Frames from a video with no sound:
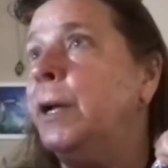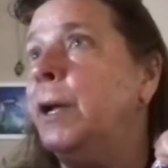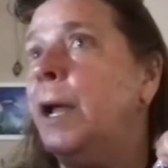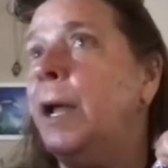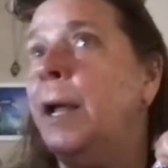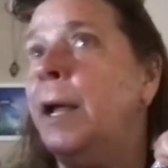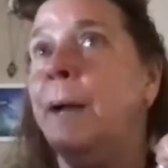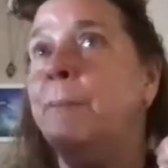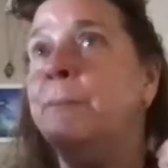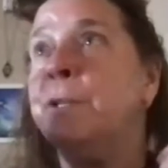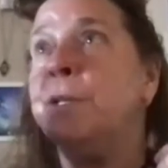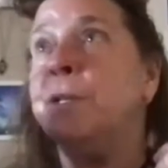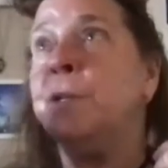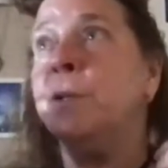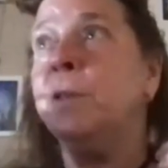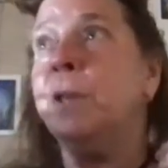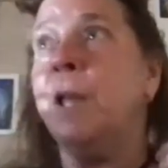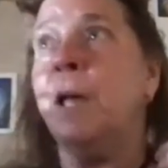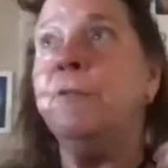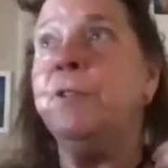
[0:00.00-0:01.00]
And I'm still
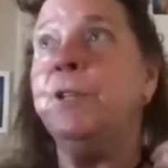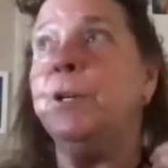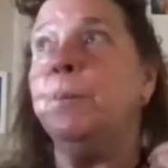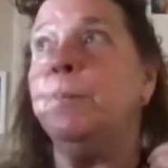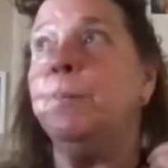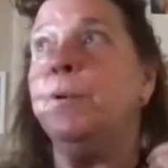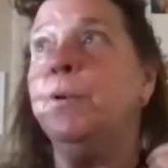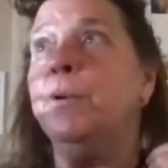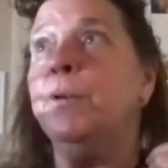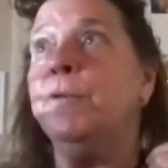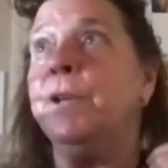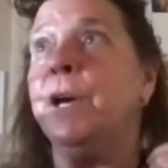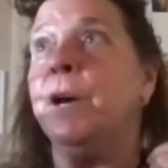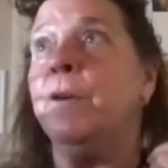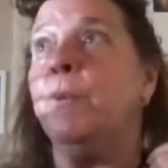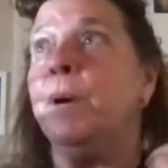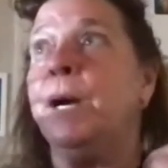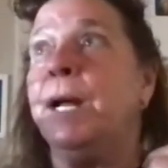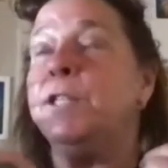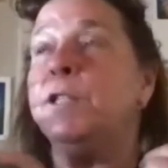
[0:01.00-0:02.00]
loved and approved
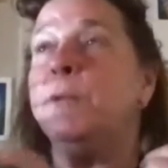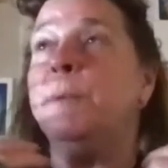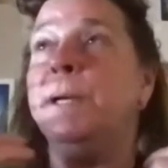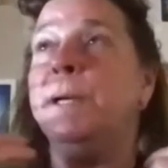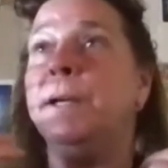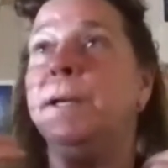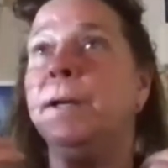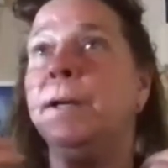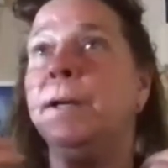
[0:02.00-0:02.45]
of when I speak.